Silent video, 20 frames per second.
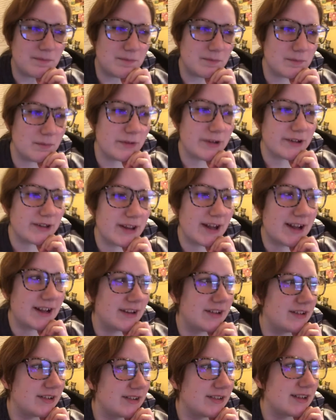But I
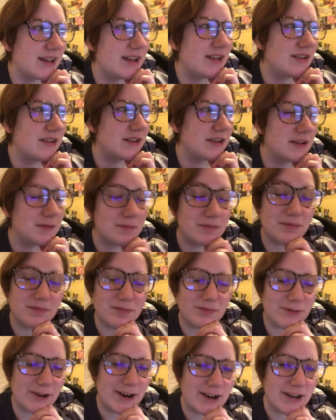just ended up
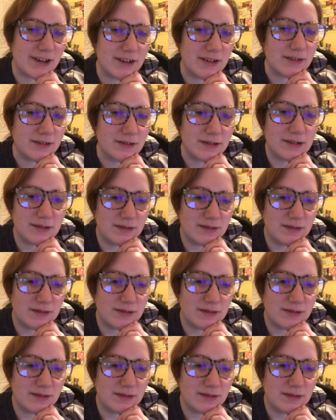writing